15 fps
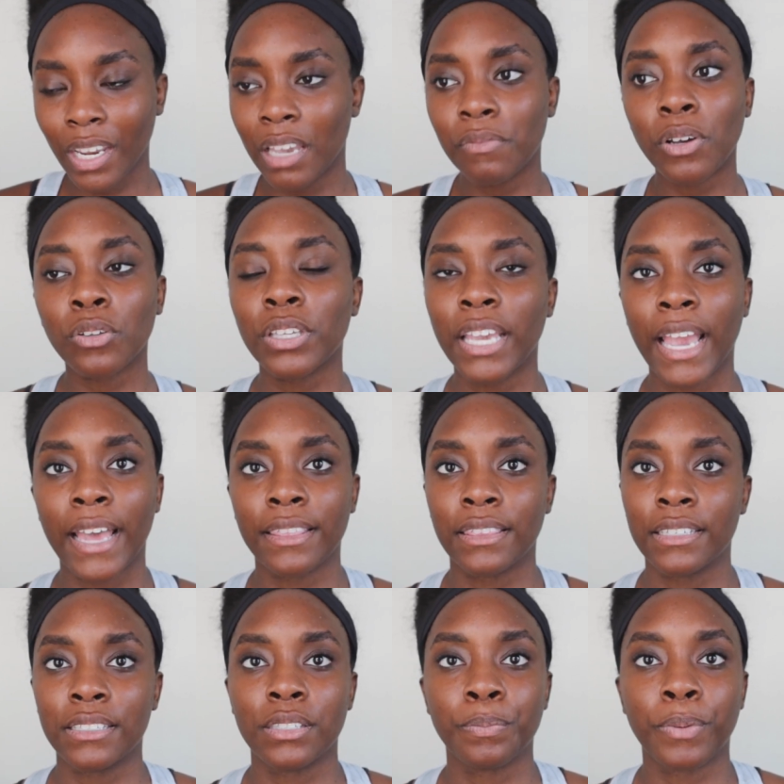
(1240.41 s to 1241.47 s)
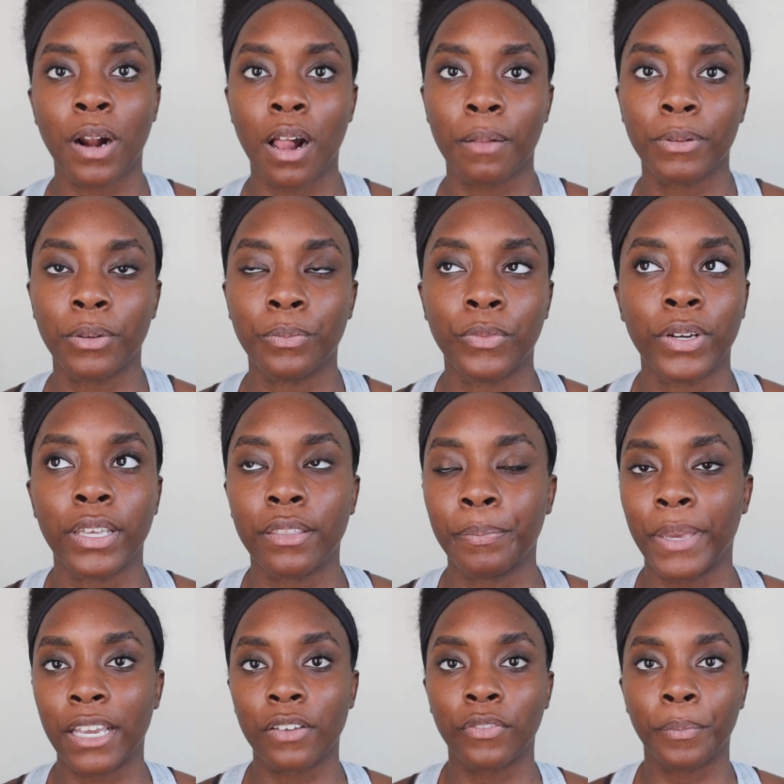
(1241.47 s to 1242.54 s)
I've only had this problem with
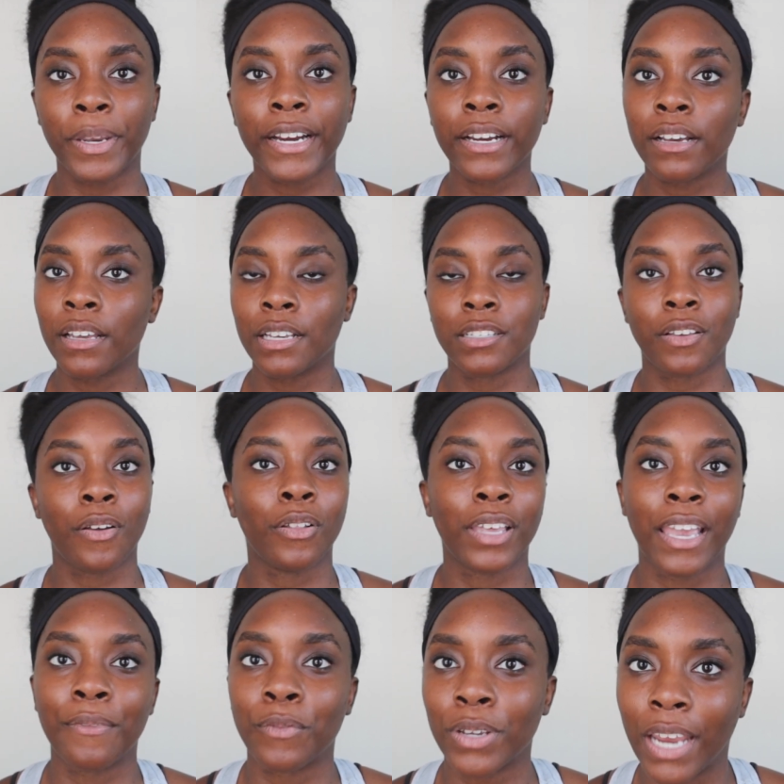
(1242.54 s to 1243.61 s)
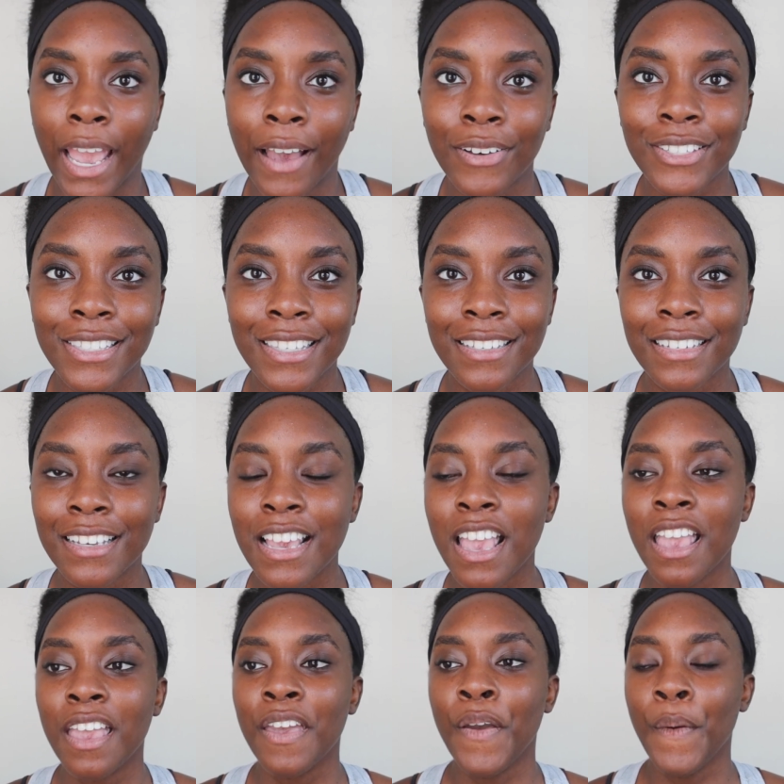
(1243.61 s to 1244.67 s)
Bank of America because I only have one house,
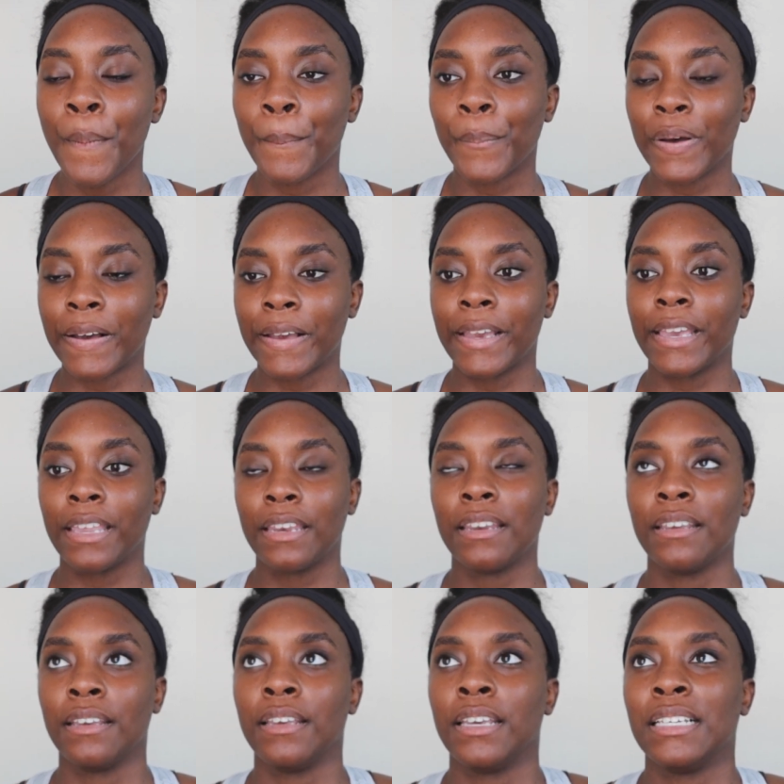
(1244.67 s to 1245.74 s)
but